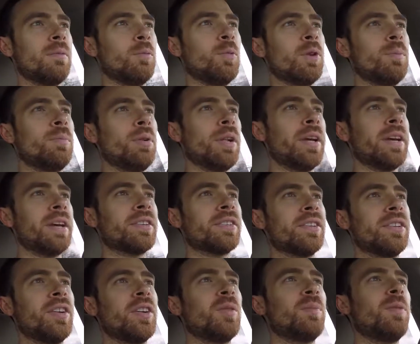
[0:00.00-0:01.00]
wood planks
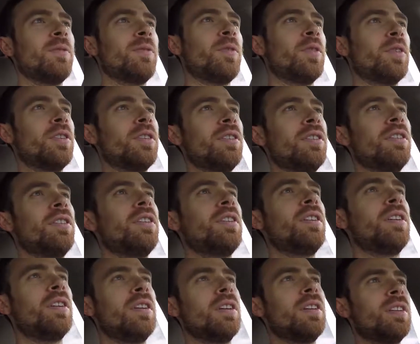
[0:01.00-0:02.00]
in here before.
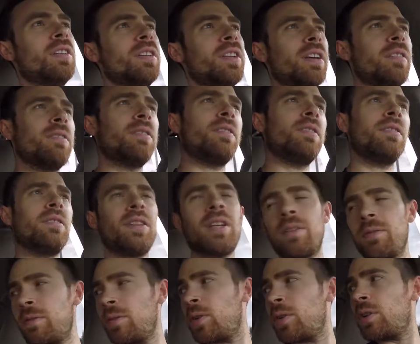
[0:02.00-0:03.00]

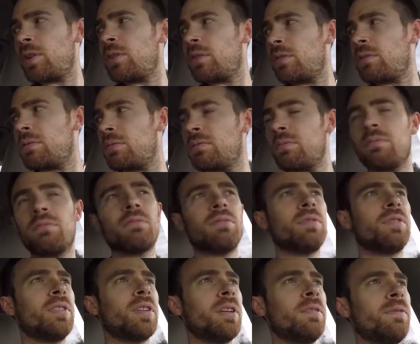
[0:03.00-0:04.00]
10 foot
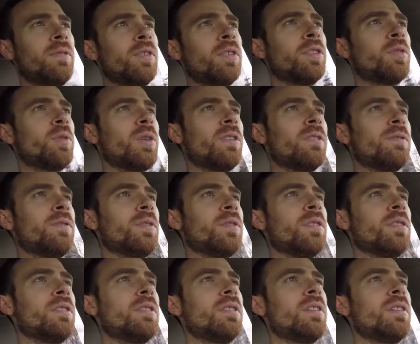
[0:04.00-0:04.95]
or 12 foot.